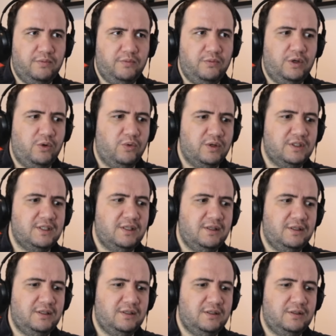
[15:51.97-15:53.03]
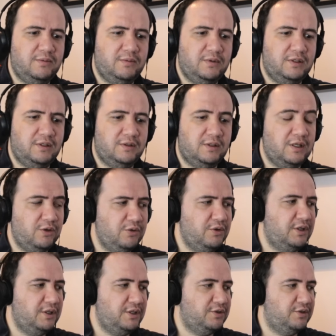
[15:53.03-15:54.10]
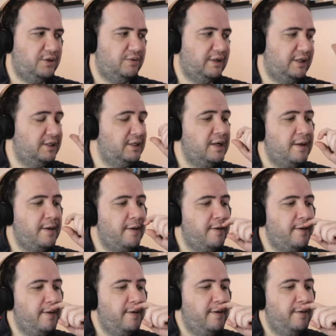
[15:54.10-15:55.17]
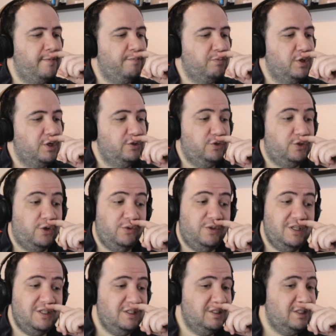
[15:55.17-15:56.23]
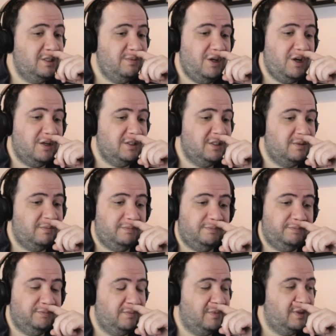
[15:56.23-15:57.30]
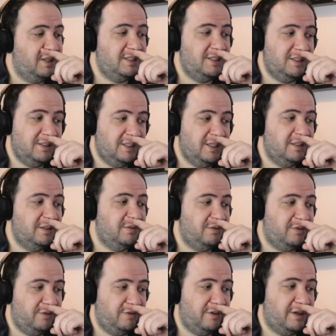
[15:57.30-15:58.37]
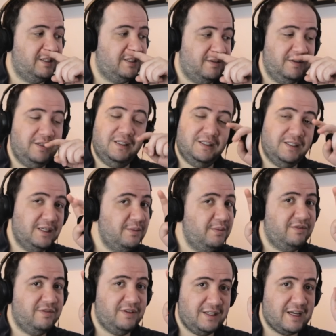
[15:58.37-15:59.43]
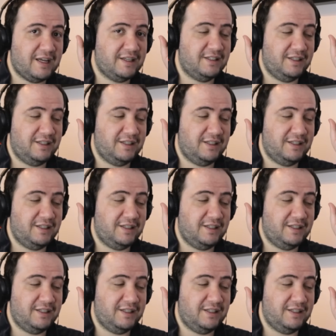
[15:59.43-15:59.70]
works in the Telugu industry, right? So this is going to be awesome. It's going to be fantastic,